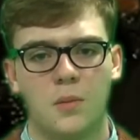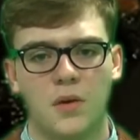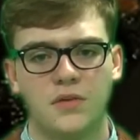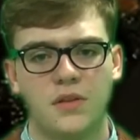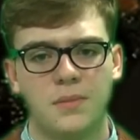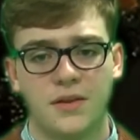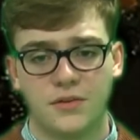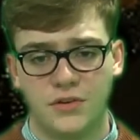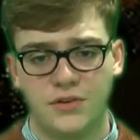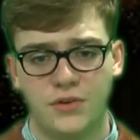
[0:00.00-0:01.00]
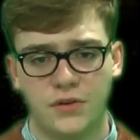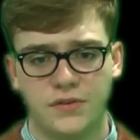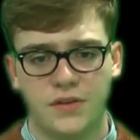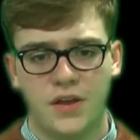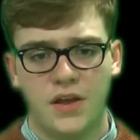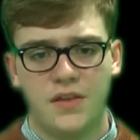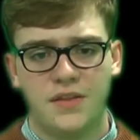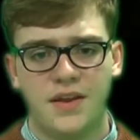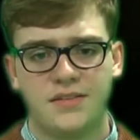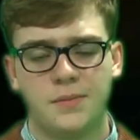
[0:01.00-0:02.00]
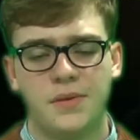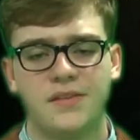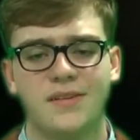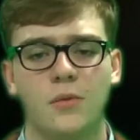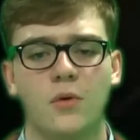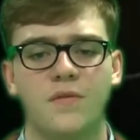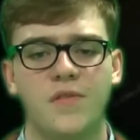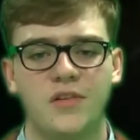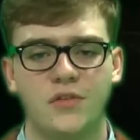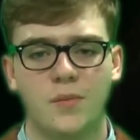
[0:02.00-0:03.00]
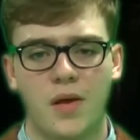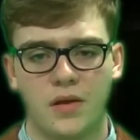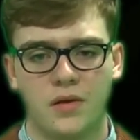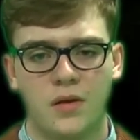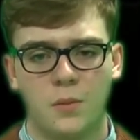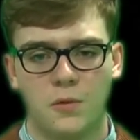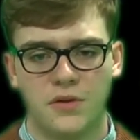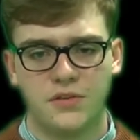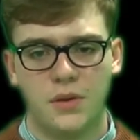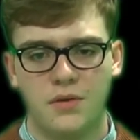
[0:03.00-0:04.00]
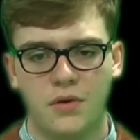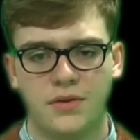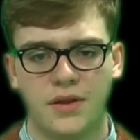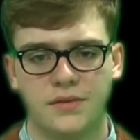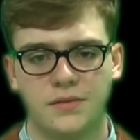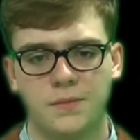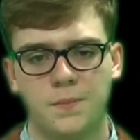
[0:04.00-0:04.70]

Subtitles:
whilst on the black screen shots, the text appears in a more conventional manner, where it slowly rotates.